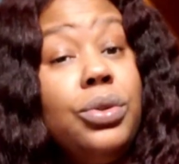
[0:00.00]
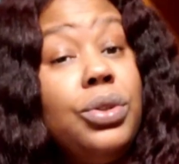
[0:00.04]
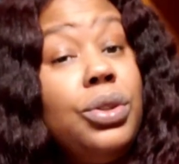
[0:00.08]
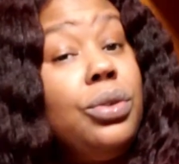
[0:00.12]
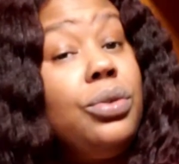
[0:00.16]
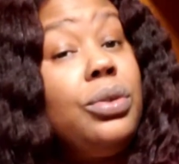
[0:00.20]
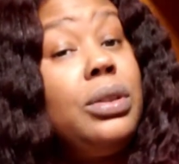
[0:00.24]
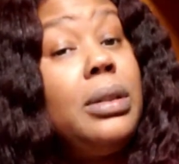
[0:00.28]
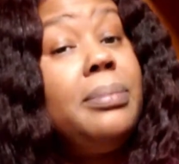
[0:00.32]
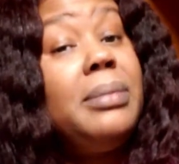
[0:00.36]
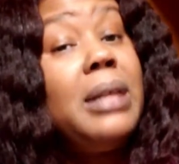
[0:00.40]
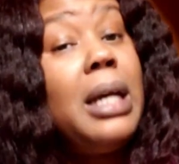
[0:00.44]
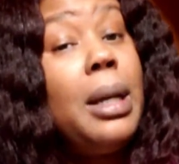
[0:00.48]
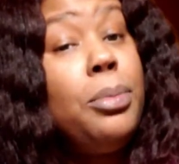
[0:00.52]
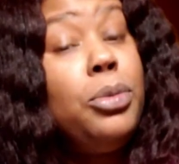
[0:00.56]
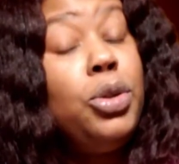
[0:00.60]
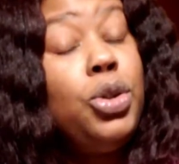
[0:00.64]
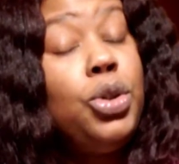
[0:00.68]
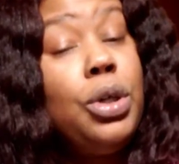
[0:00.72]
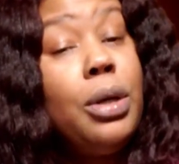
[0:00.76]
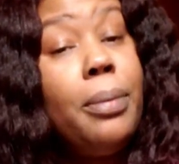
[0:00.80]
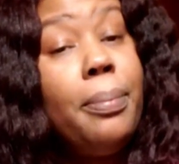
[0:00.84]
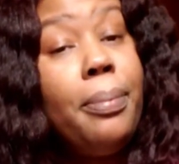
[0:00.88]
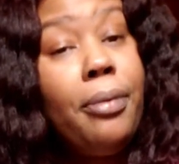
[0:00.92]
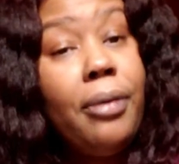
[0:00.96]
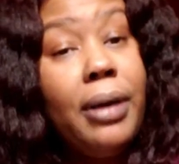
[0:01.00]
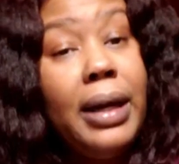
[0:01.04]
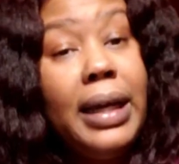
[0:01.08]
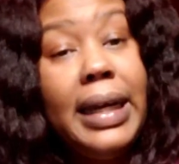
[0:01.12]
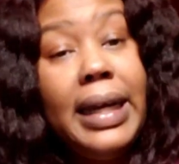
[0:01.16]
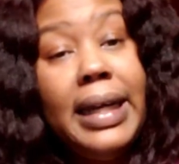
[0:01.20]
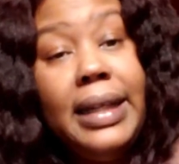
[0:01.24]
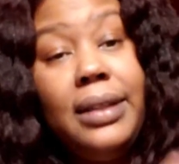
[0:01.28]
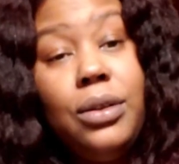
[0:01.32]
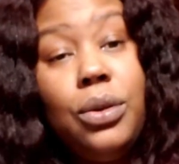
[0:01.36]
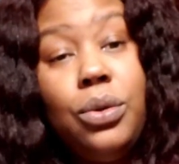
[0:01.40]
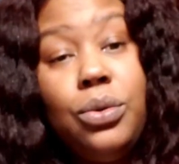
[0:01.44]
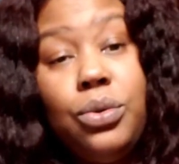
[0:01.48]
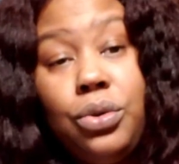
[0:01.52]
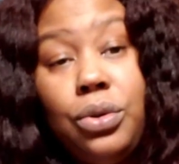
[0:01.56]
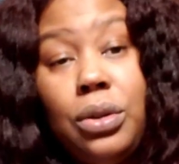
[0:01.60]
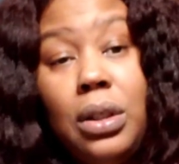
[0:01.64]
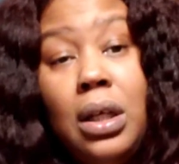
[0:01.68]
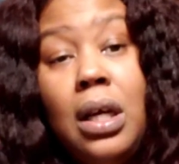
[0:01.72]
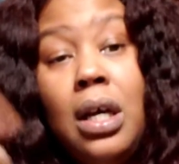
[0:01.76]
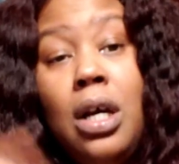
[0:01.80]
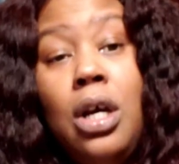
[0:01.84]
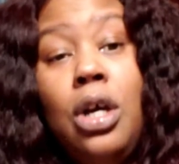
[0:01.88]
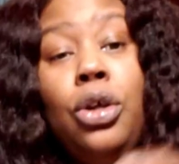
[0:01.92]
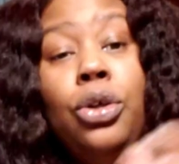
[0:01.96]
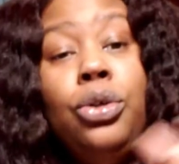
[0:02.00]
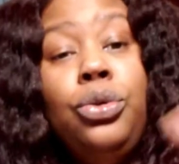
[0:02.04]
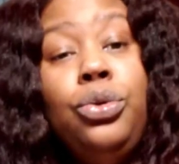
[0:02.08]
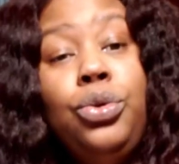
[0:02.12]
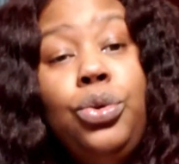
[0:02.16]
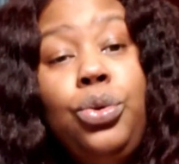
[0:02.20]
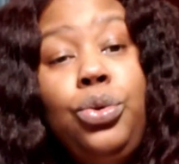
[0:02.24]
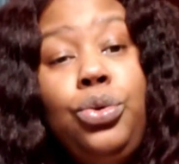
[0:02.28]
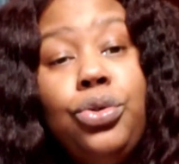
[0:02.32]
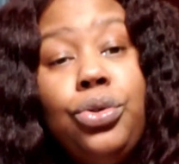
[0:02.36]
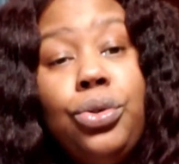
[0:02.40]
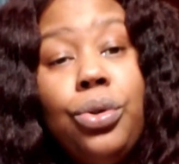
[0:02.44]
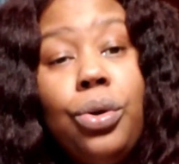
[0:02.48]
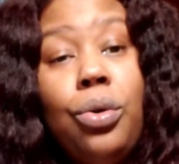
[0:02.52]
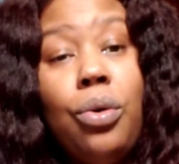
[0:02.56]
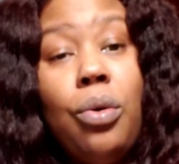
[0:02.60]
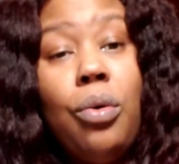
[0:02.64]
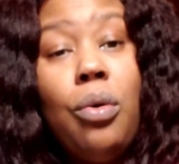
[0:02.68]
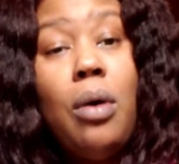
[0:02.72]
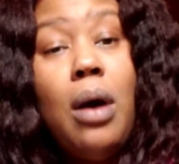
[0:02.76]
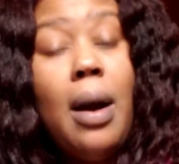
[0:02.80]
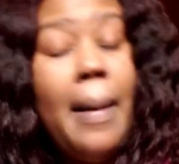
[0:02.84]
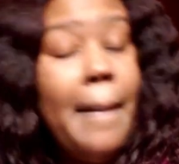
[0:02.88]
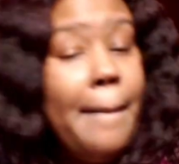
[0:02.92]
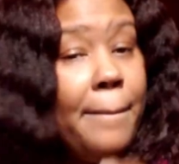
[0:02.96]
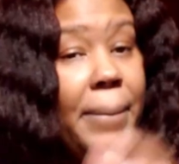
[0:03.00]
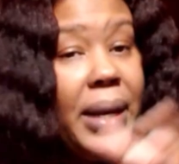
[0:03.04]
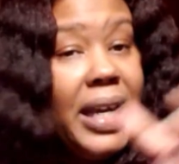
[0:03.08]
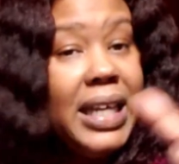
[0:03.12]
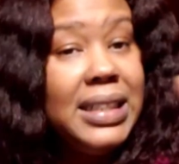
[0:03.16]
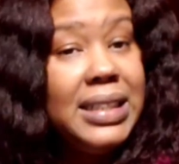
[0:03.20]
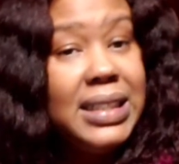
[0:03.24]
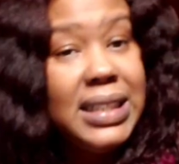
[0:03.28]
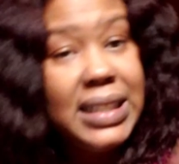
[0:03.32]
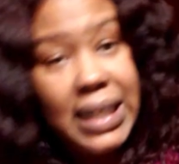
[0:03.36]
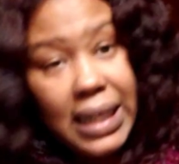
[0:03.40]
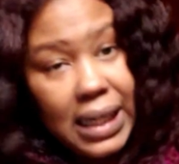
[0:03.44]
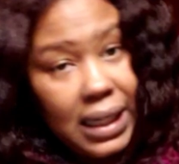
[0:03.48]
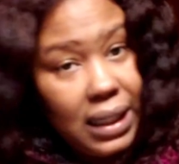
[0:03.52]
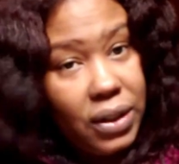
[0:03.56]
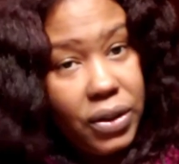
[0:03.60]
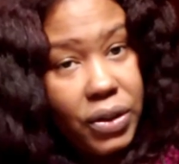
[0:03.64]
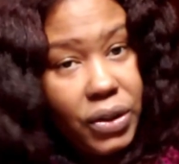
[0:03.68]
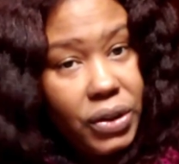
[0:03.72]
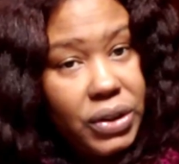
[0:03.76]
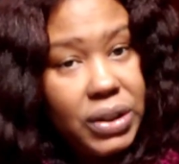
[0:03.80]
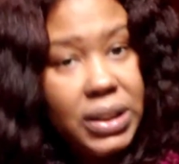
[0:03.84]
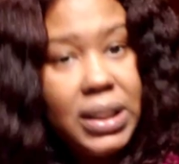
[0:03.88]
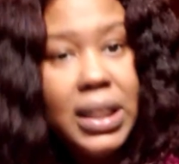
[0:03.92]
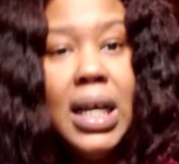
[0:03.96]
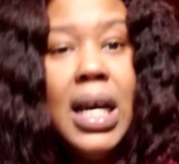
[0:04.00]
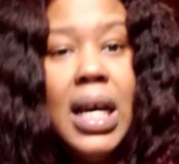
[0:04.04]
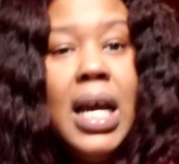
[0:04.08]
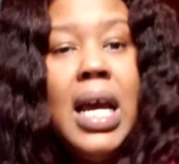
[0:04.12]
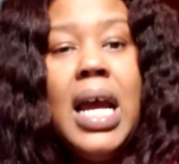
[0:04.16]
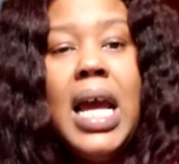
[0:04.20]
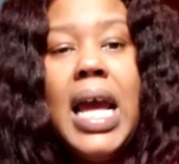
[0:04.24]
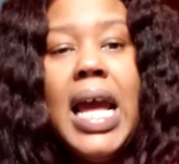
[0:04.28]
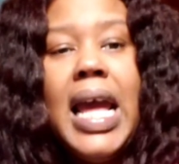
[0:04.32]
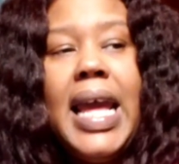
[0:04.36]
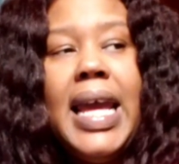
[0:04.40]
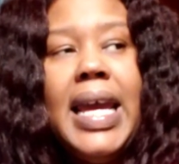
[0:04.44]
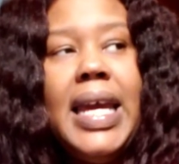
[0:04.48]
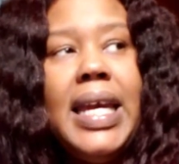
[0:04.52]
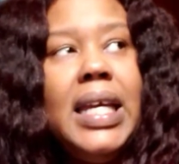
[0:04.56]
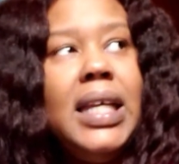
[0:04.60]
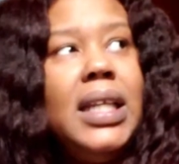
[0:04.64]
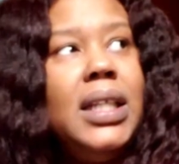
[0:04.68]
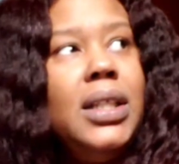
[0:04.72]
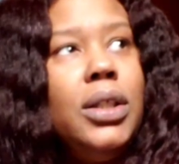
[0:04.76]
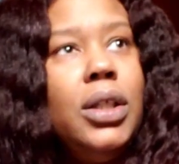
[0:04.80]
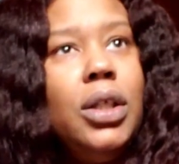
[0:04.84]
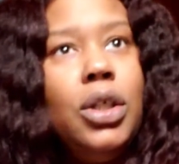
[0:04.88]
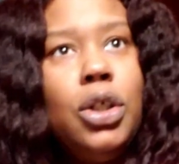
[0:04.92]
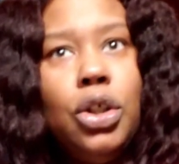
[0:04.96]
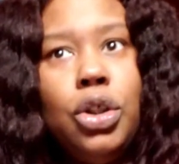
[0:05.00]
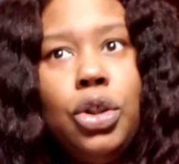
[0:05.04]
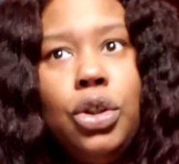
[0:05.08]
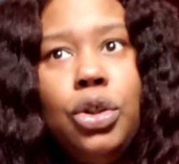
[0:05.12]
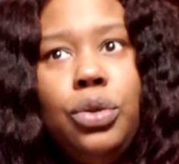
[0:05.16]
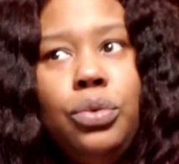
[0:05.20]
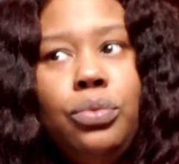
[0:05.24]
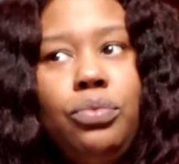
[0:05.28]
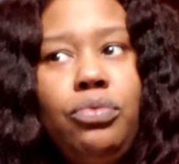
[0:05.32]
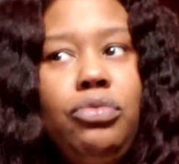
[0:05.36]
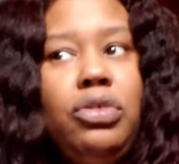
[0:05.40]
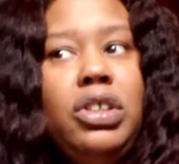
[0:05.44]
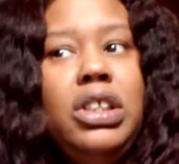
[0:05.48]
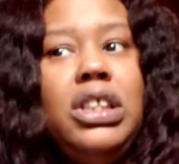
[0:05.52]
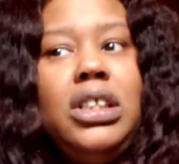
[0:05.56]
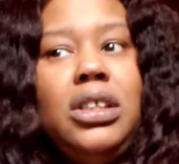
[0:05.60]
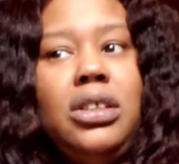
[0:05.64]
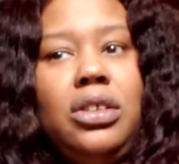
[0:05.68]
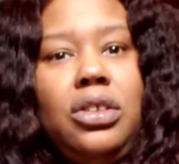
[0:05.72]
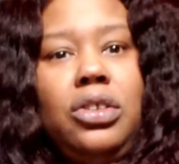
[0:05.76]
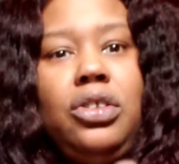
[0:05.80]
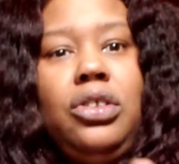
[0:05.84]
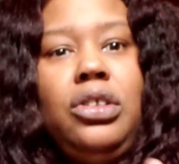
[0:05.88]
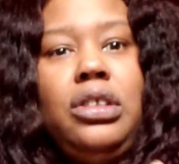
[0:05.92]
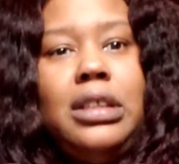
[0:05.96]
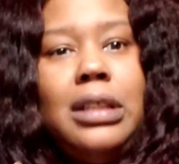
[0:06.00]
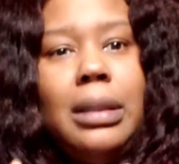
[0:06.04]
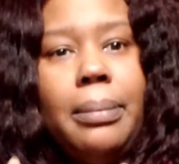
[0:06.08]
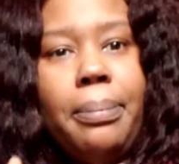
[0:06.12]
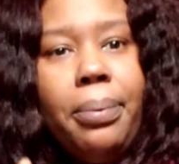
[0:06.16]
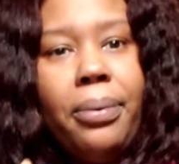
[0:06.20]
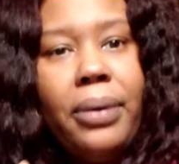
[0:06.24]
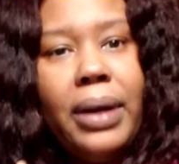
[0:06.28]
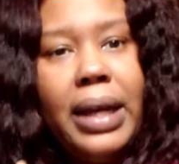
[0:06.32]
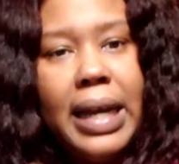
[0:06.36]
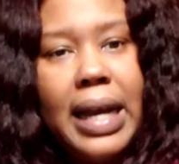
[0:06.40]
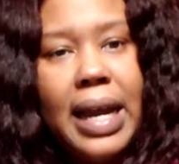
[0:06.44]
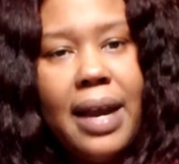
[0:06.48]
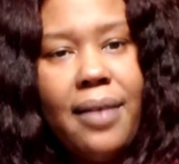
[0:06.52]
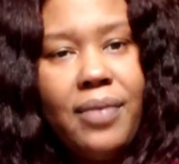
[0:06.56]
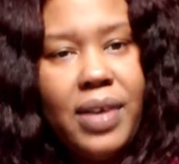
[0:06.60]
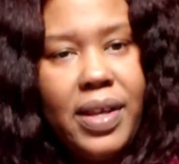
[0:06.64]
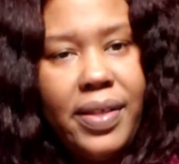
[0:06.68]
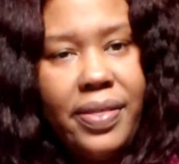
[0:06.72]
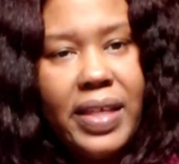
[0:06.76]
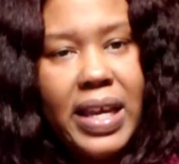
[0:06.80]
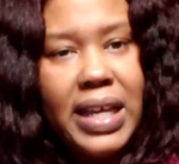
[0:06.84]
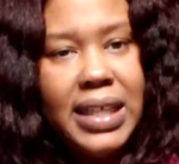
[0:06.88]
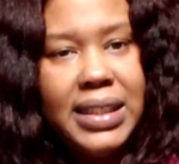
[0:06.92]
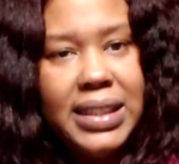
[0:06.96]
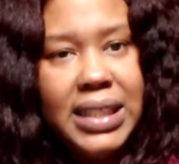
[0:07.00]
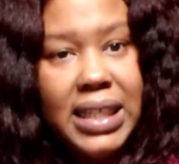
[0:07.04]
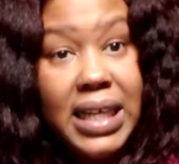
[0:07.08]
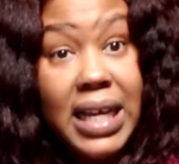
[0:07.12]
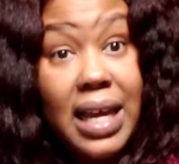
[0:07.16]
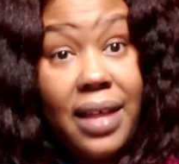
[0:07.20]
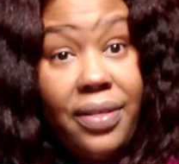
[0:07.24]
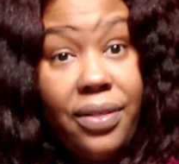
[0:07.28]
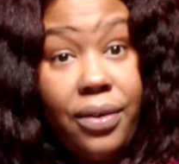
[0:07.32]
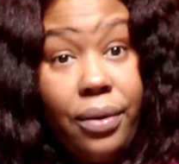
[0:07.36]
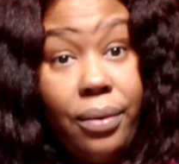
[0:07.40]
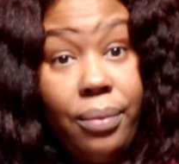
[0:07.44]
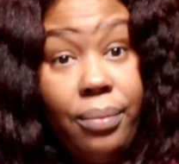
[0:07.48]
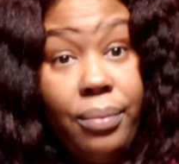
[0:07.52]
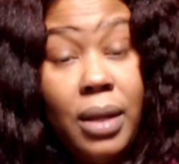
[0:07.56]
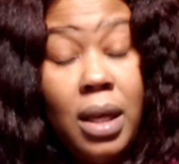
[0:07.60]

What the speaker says: So sometimes you could bring in those neutral base colors and to bring everything together.